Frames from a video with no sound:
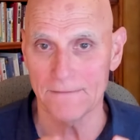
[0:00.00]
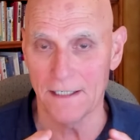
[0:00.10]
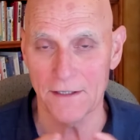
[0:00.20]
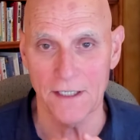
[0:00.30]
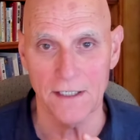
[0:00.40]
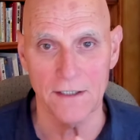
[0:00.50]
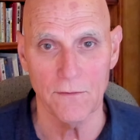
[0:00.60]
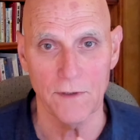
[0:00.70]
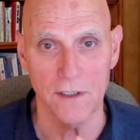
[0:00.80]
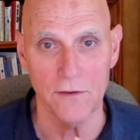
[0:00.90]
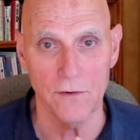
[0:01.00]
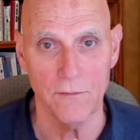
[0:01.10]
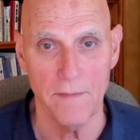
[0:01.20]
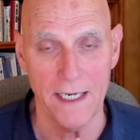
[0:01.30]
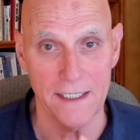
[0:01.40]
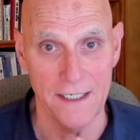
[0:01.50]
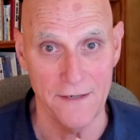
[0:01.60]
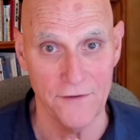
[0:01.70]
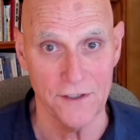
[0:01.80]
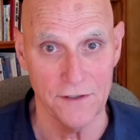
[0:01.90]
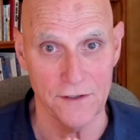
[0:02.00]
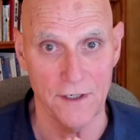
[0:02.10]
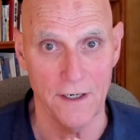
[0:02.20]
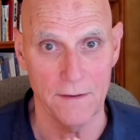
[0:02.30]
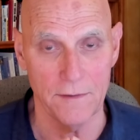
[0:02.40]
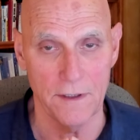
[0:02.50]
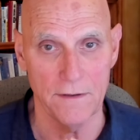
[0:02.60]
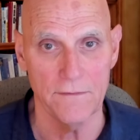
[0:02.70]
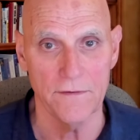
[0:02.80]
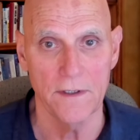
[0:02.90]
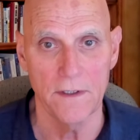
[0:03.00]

I think that we can do a magnificent job of